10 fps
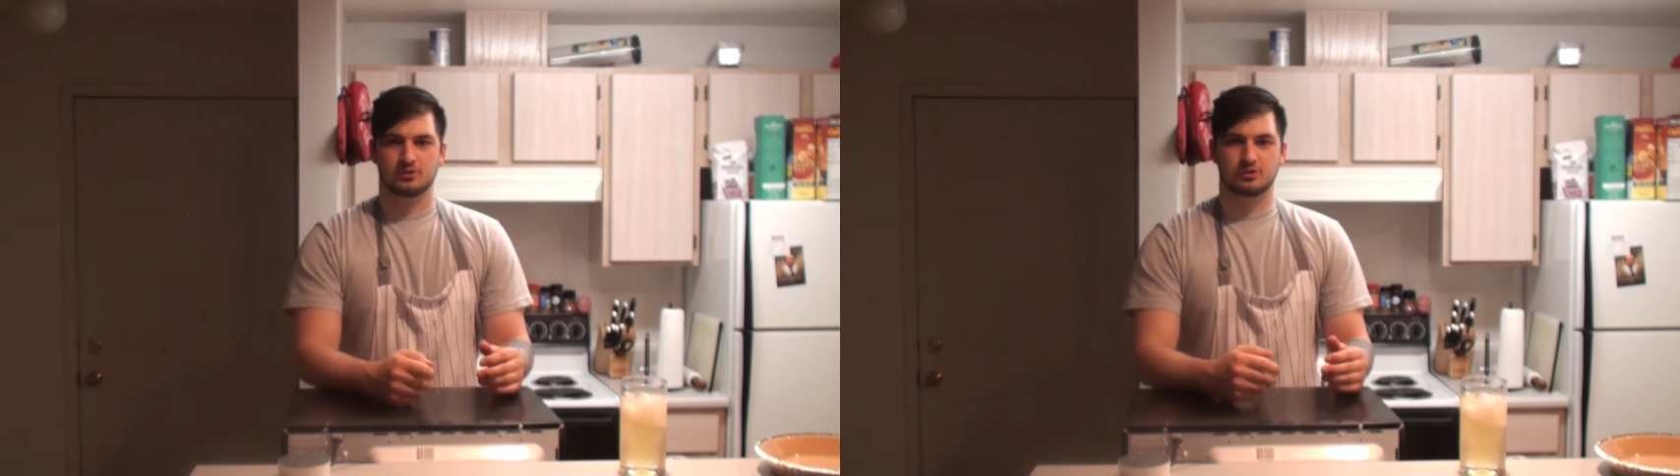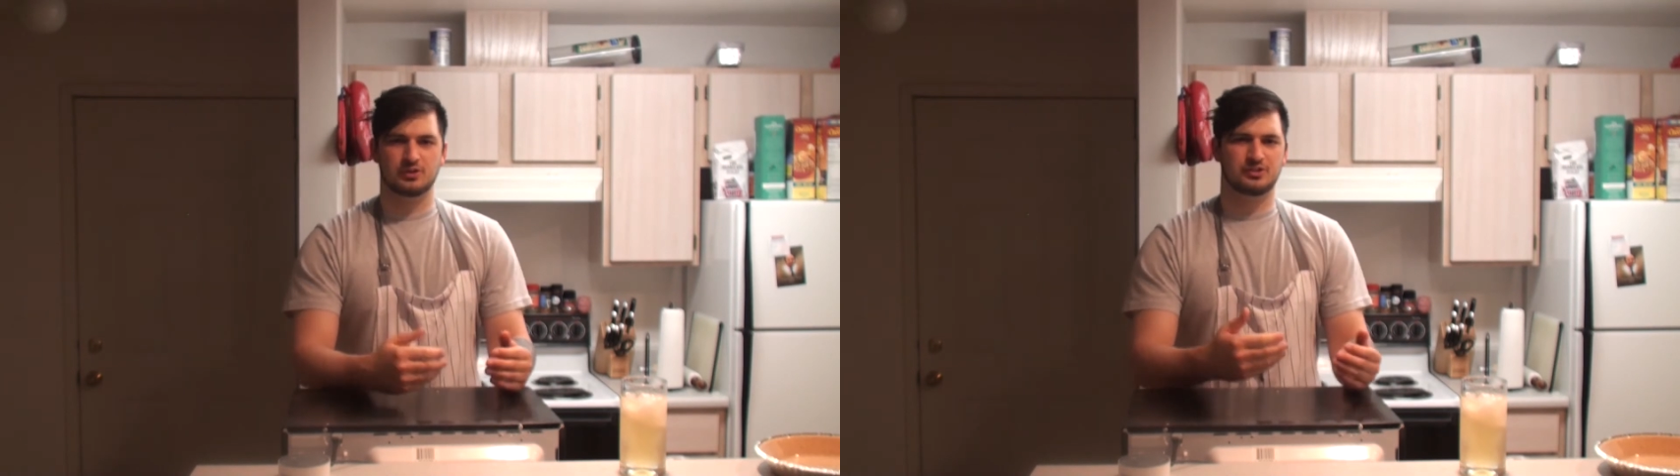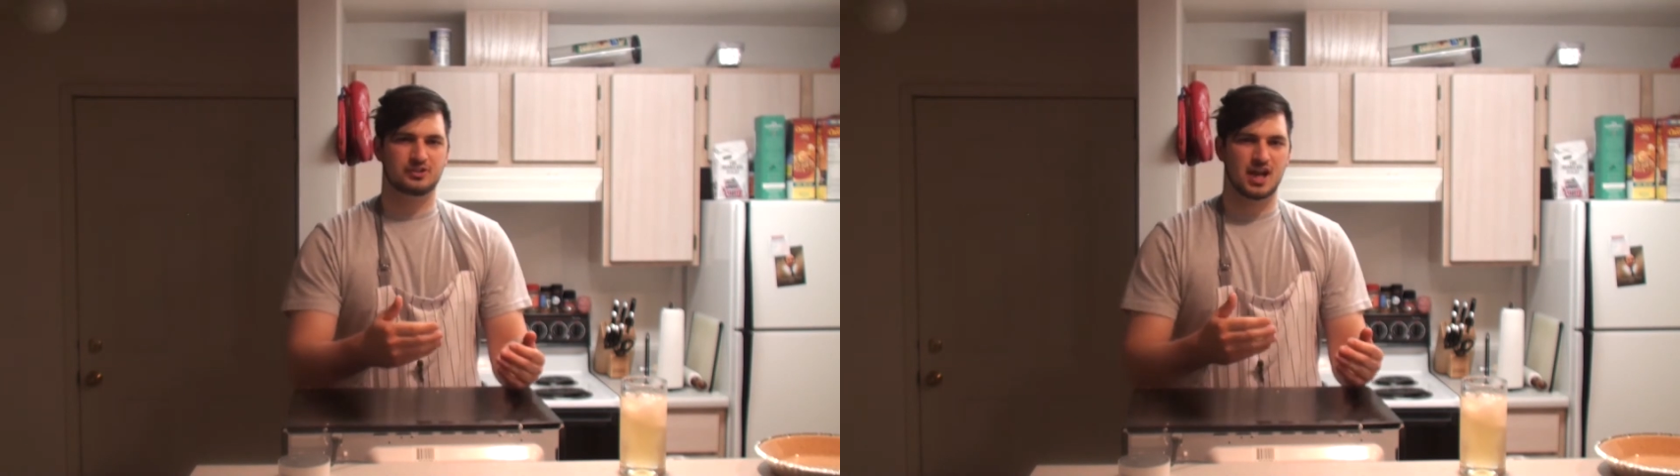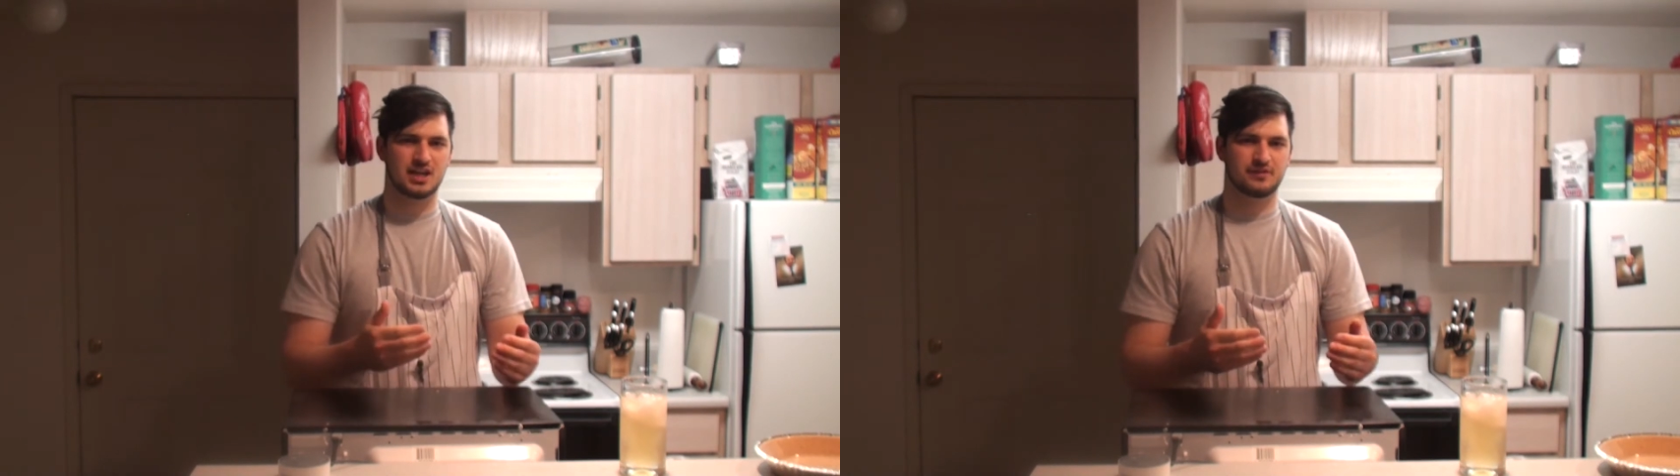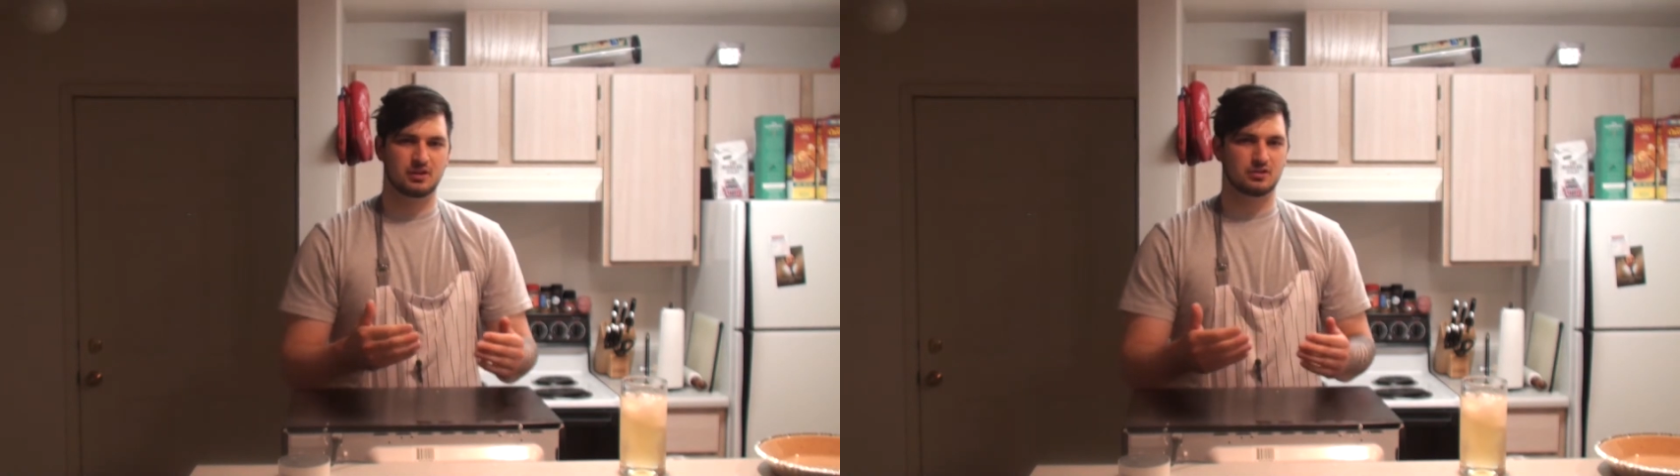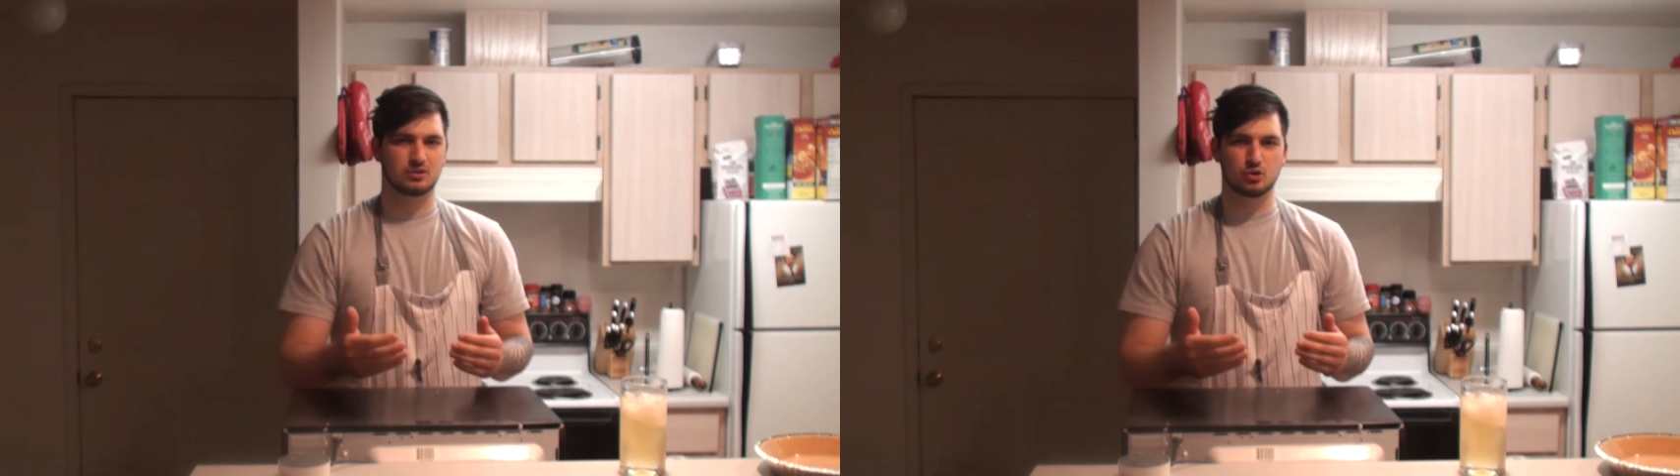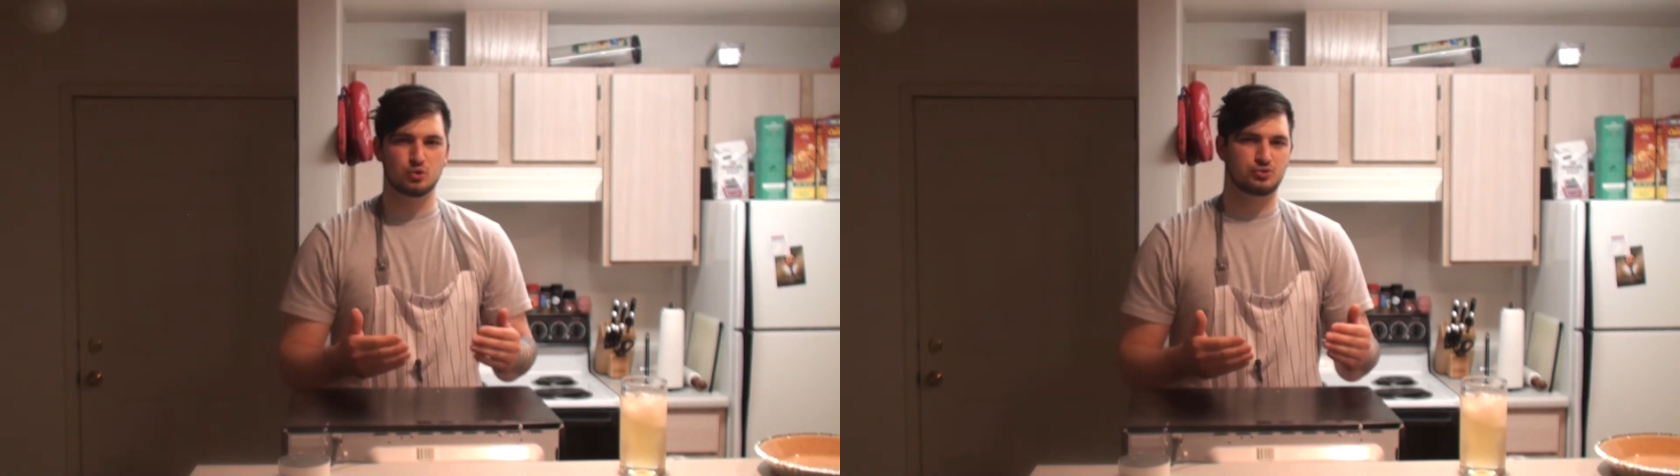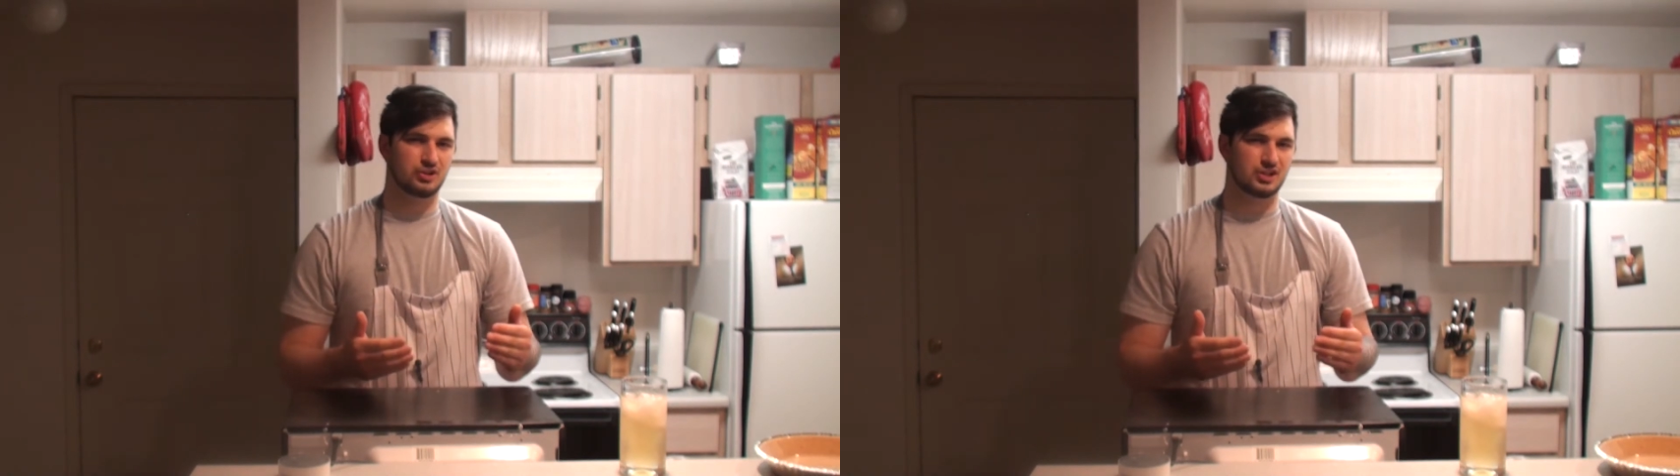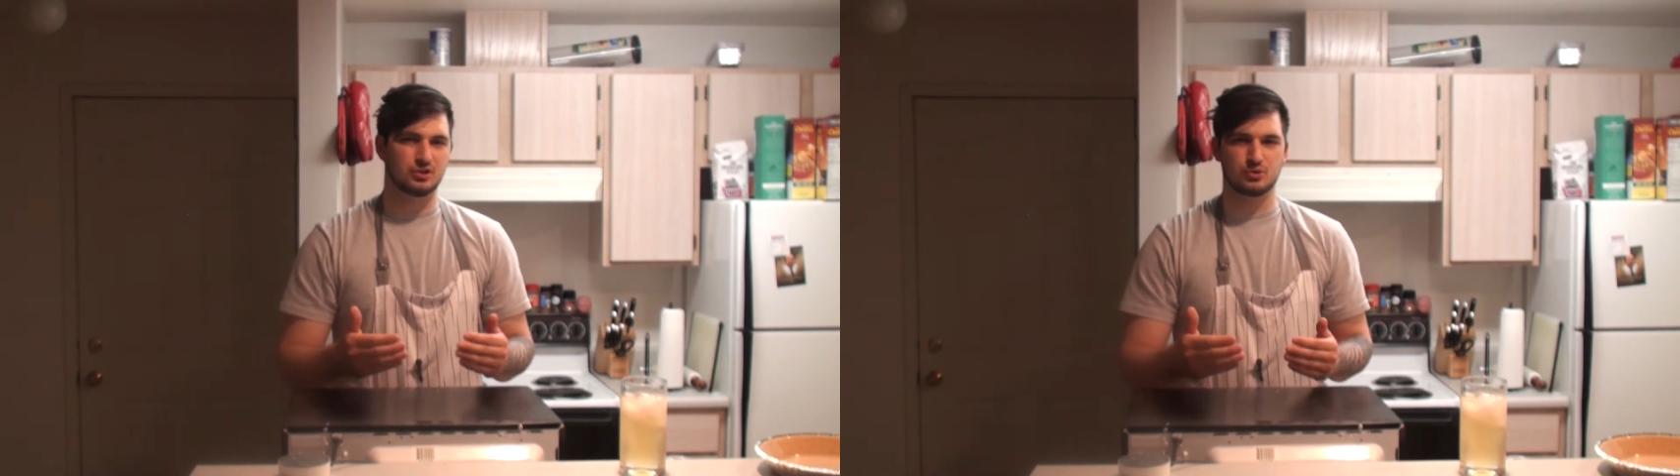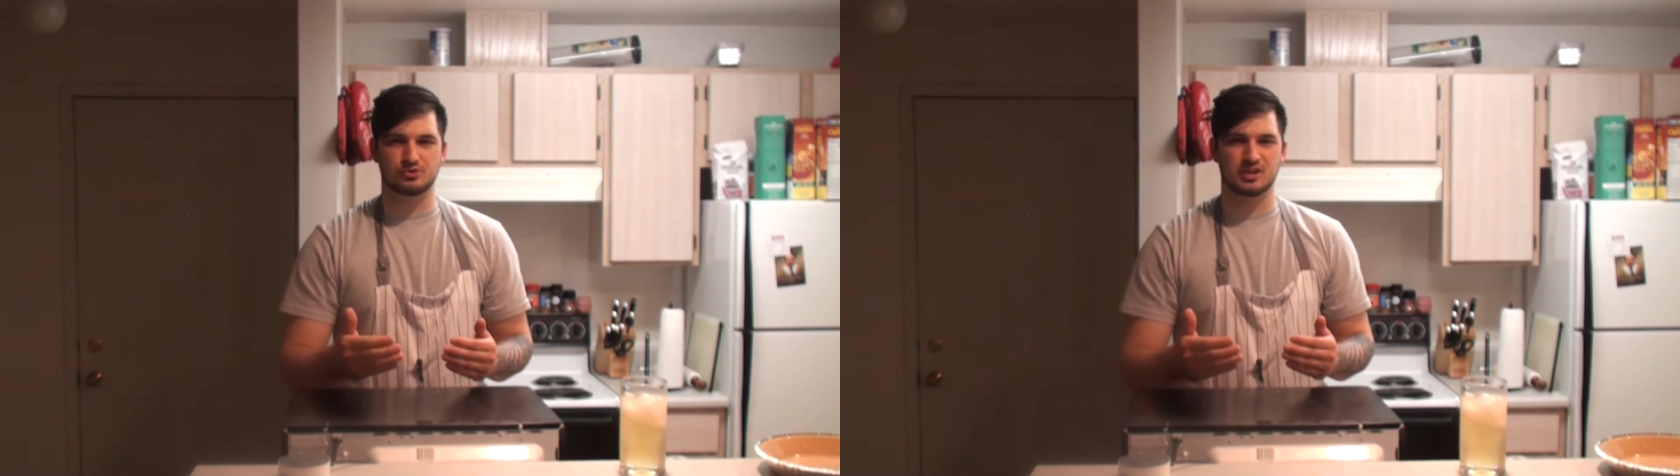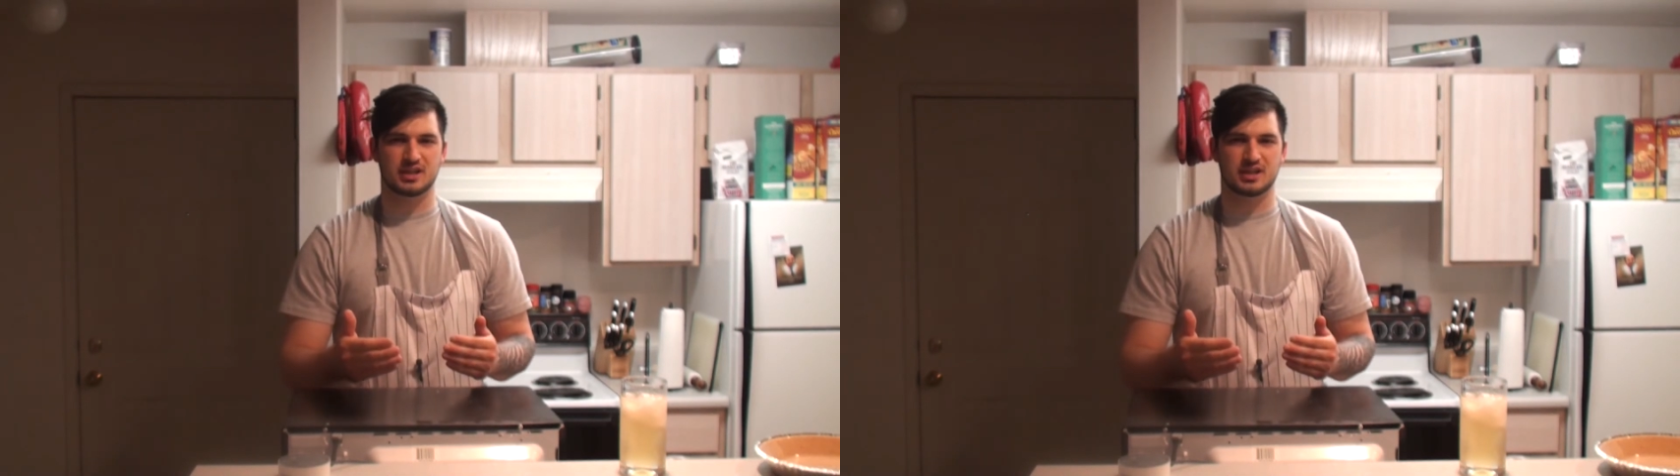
So this is kind of a loosey-goosey